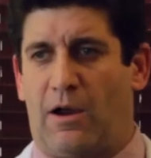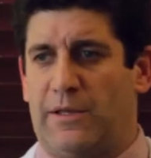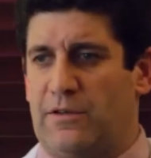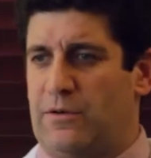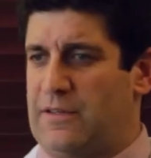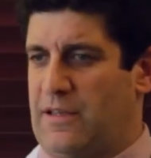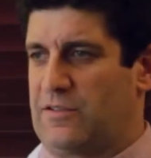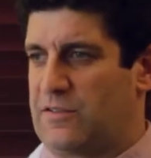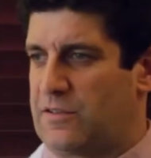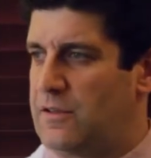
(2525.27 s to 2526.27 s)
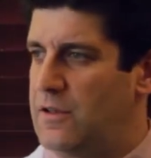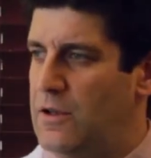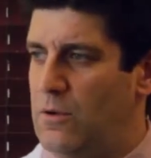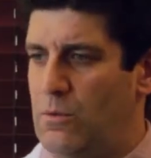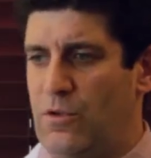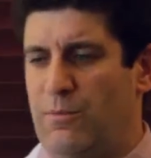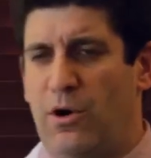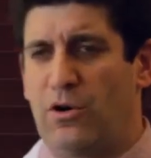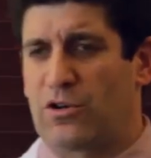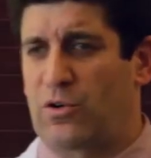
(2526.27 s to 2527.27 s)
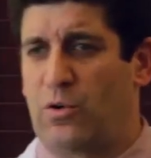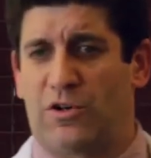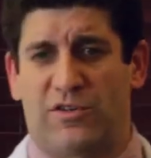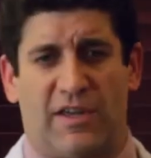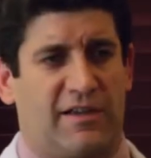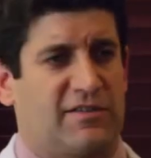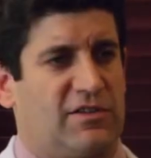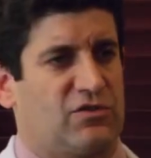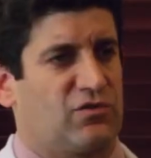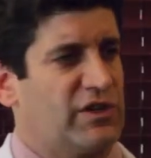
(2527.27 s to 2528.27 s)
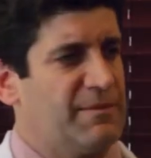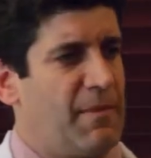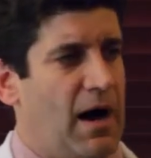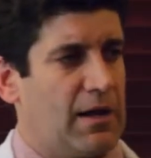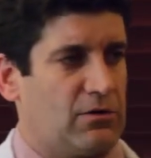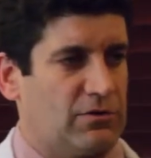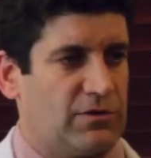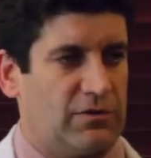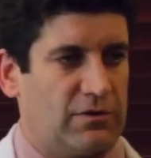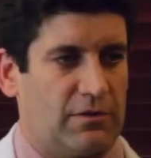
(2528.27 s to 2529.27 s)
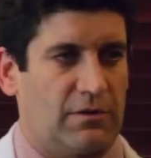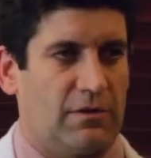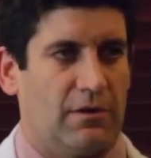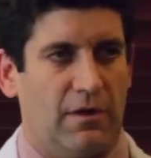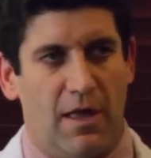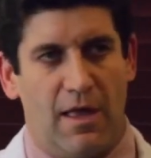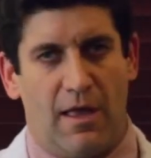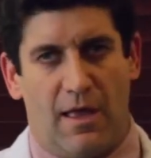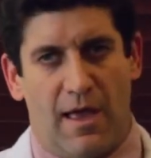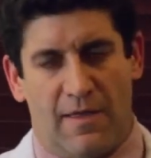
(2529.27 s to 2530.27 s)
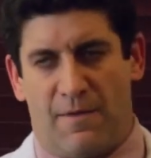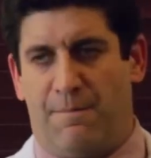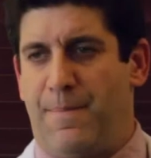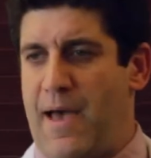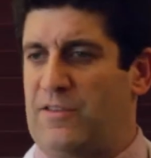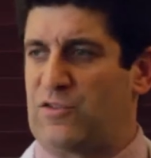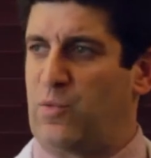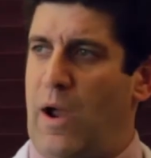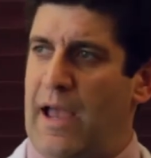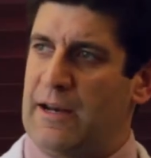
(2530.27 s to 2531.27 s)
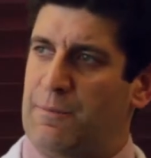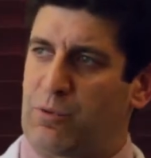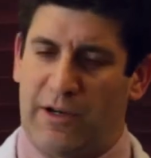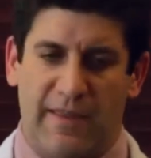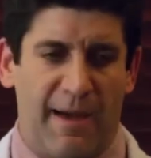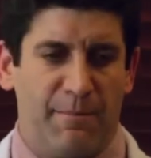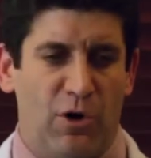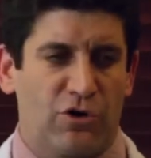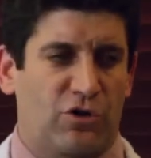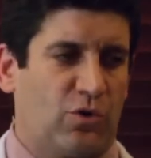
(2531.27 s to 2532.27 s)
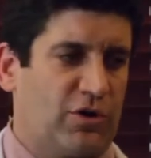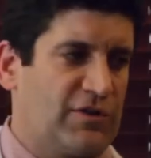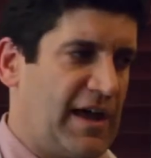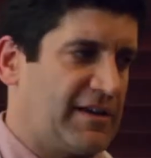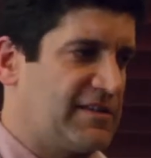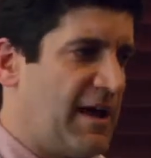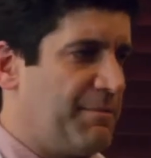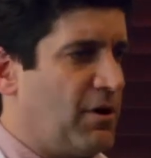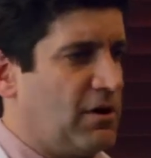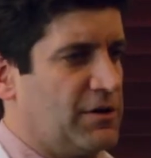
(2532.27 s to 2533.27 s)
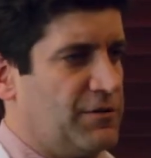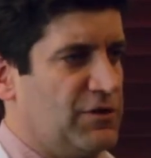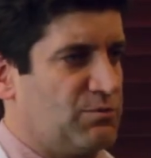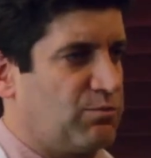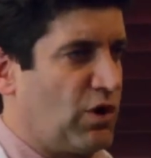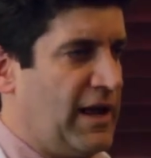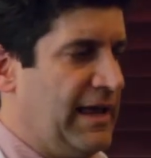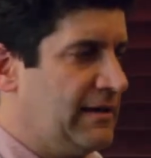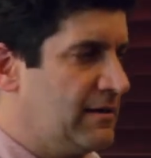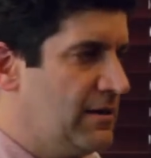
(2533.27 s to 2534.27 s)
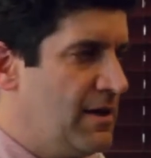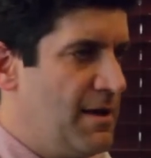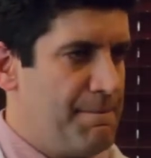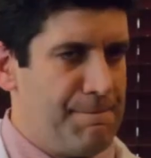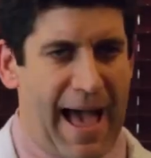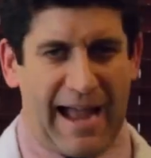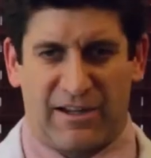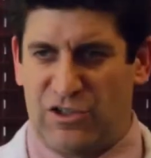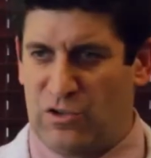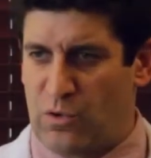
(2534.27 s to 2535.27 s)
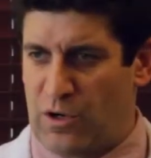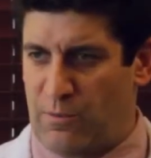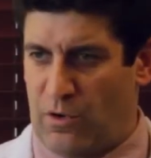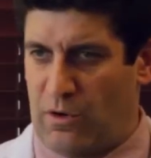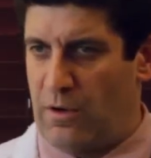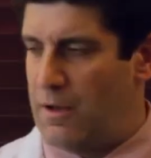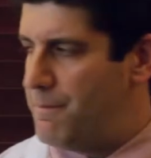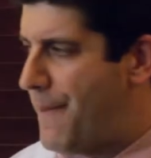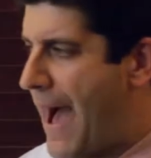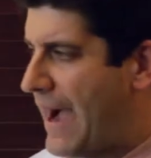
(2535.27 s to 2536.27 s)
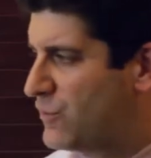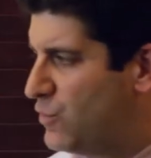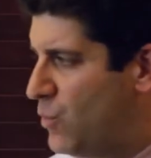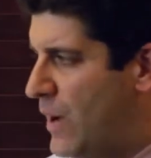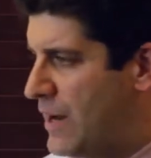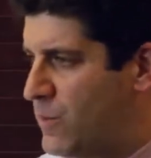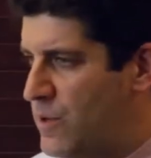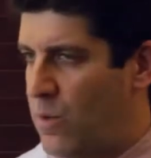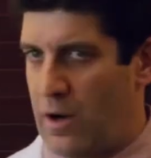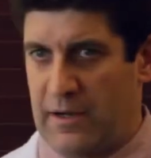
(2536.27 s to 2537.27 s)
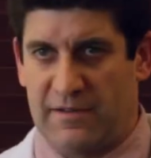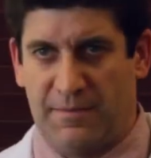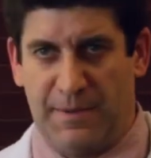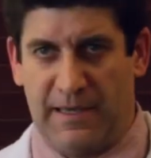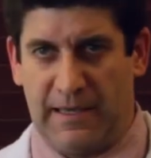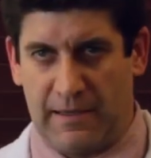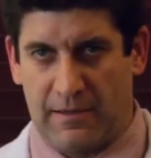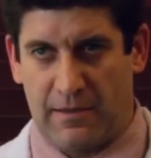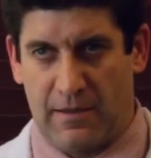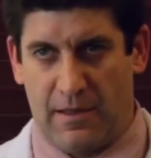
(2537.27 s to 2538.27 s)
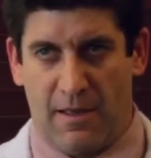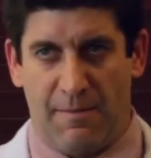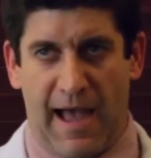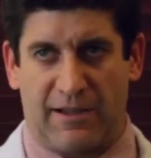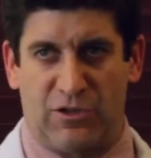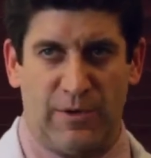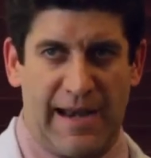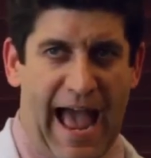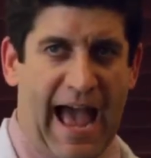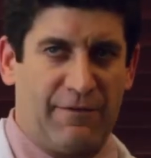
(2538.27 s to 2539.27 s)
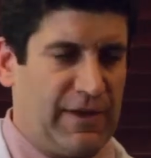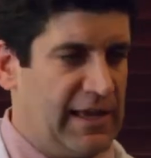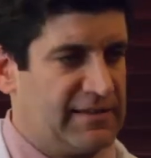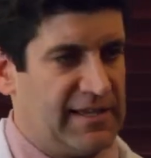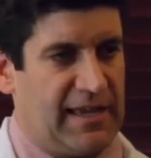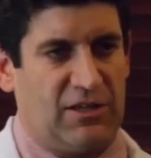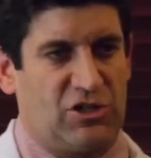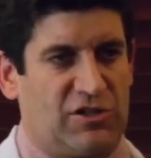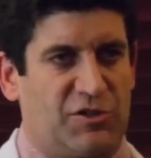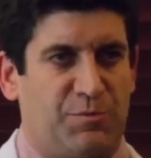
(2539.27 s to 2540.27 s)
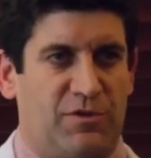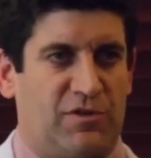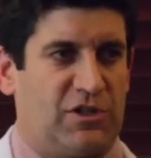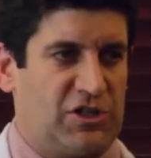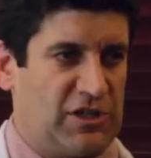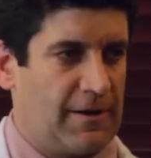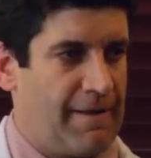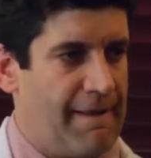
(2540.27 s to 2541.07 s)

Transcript: are we doing this? Well, the motor cortex is remodeled. And the best way to bring that motor cortex, that part of your brain, back to normal, back to where we want it to be, back to an advantageous position,